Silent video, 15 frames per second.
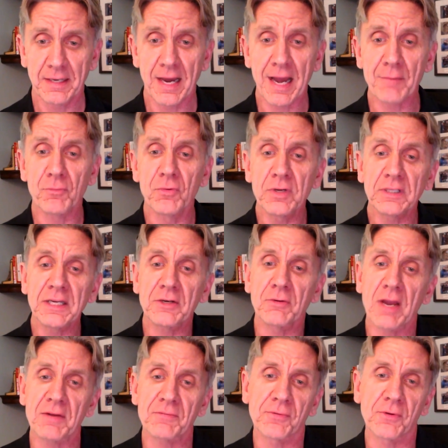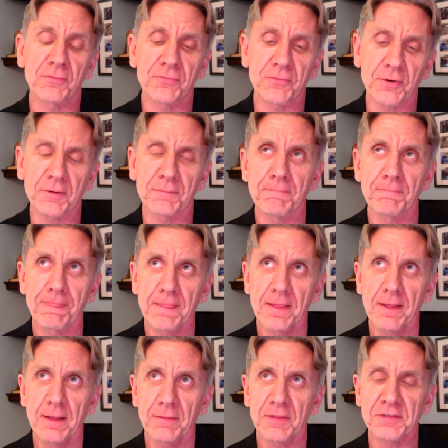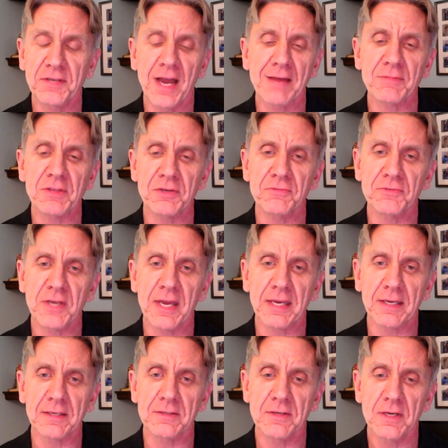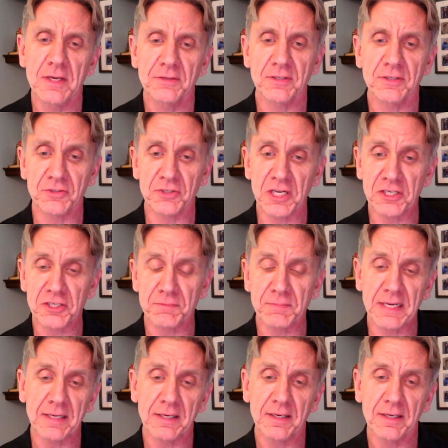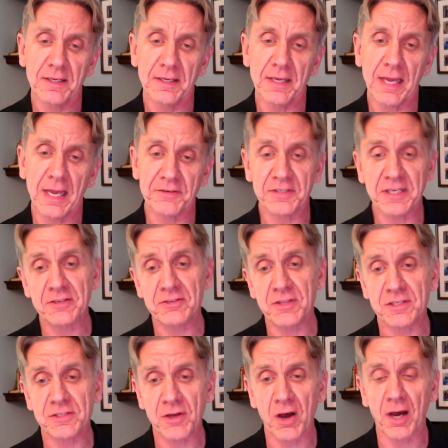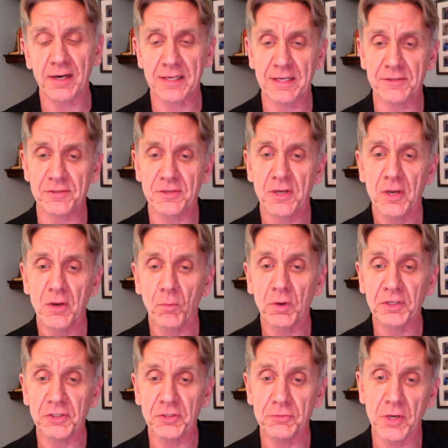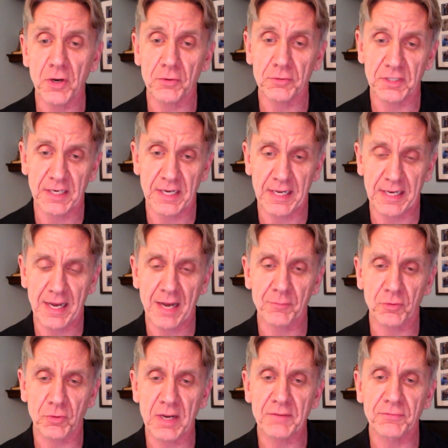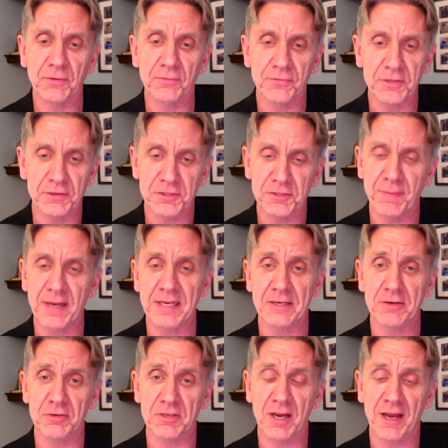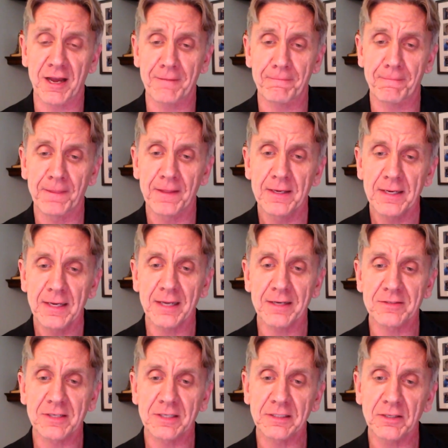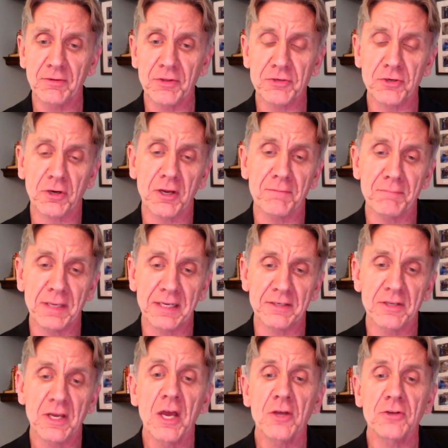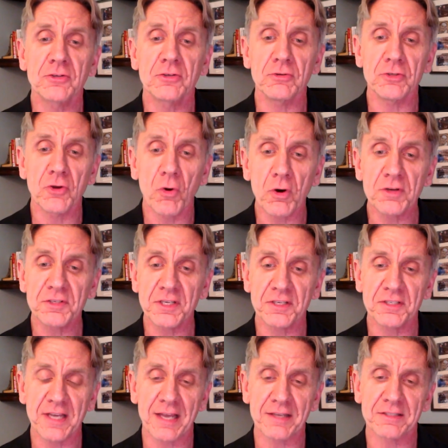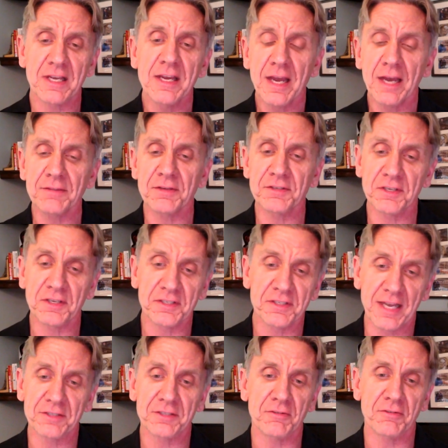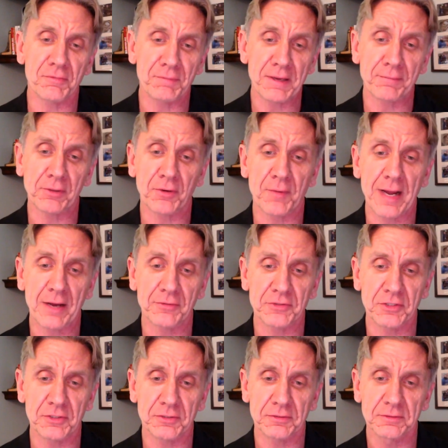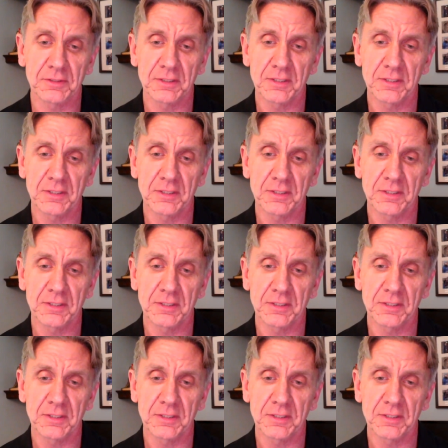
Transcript: I'm really grateful for the time that you've taken to teach me and teach this audience what you know today. I'm grateful for you spending your time. And it's clear that you're committed to your success and the success of the people around you.